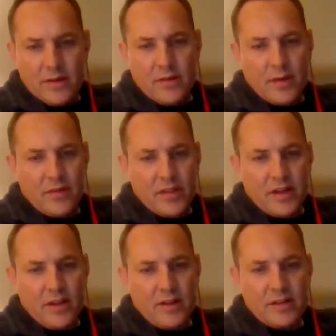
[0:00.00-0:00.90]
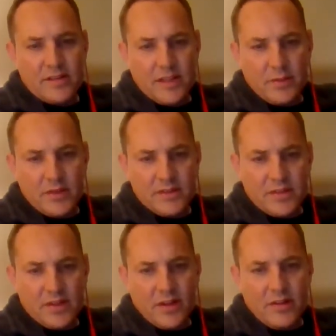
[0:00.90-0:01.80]
or whatever they call it, is equal to
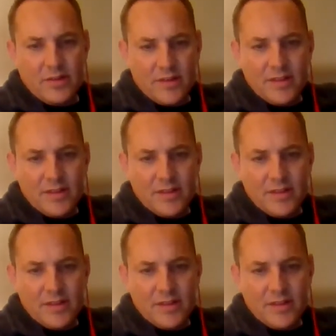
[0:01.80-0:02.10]
0.